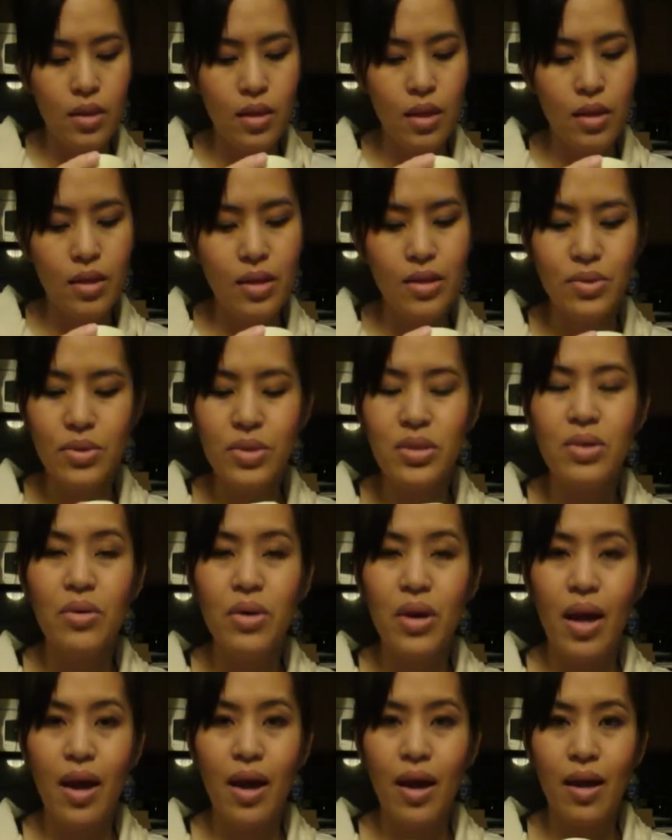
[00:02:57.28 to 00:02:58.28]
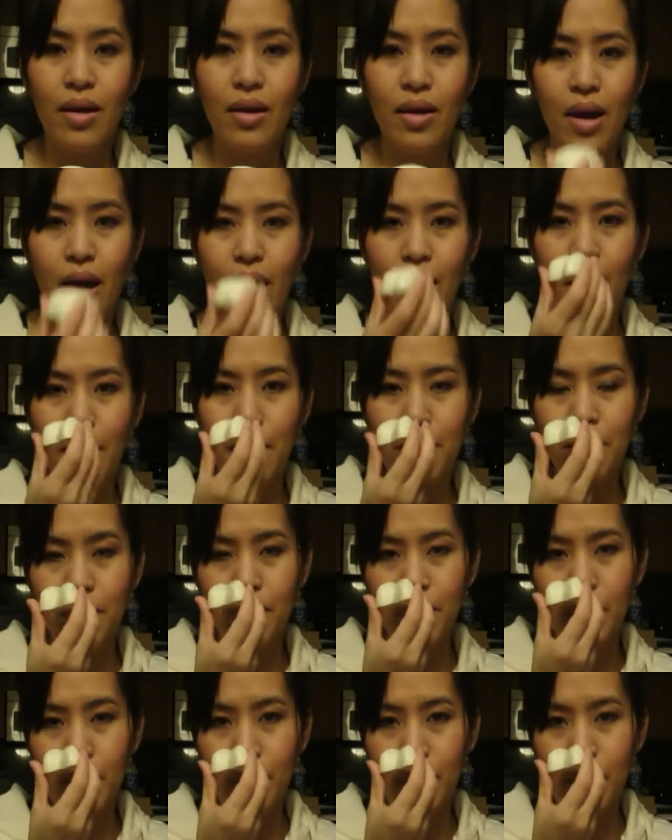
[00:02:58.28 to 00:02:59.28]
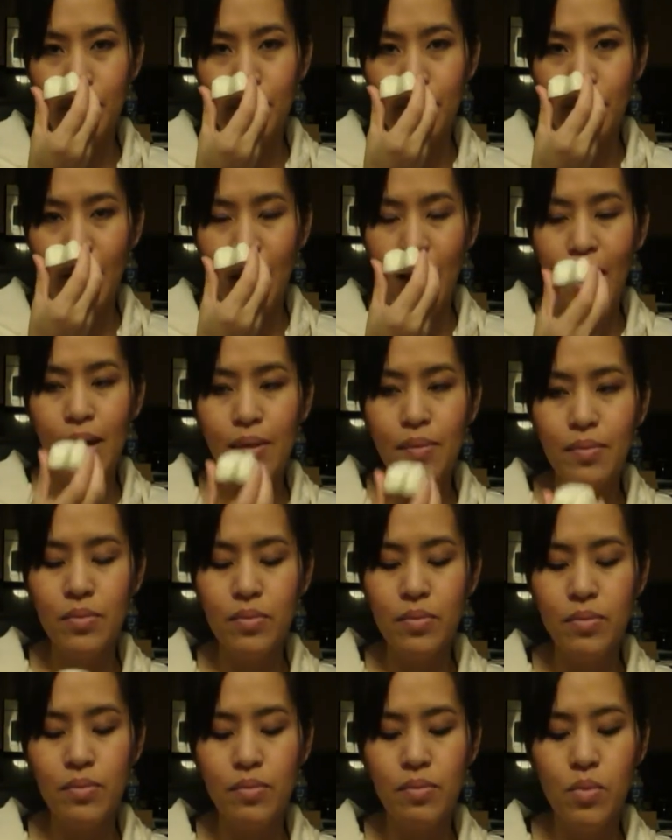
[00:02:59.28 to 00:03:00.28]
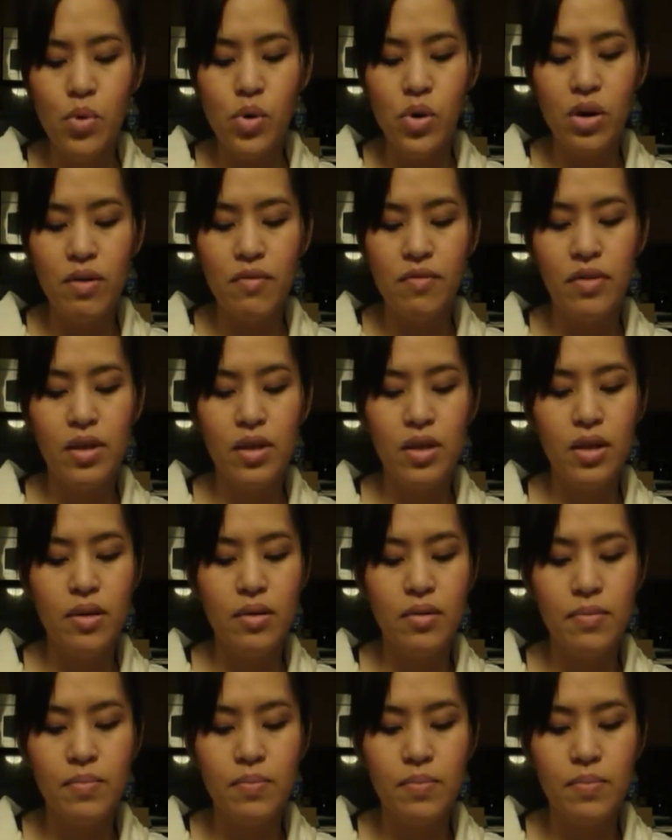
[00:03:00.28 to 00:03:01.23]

This one's okay. Um, I'm more of the